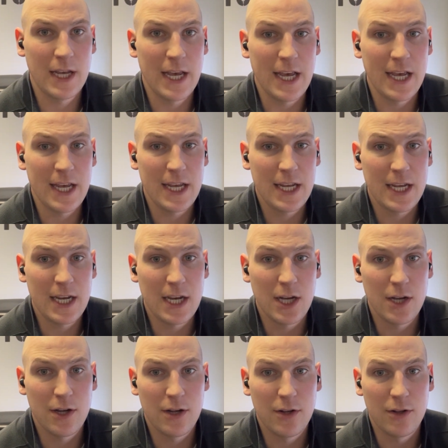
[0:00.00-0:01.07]
a
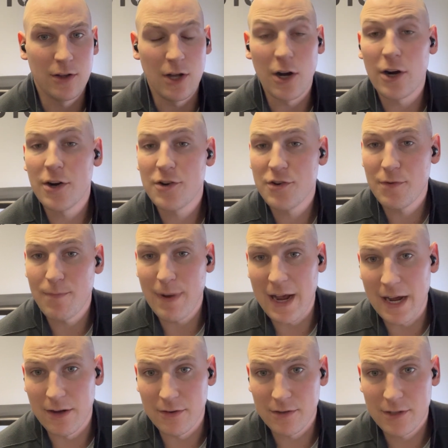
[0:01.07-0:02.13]
large
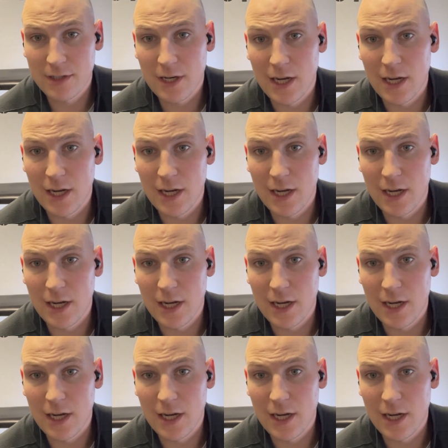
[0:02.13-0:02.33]
amount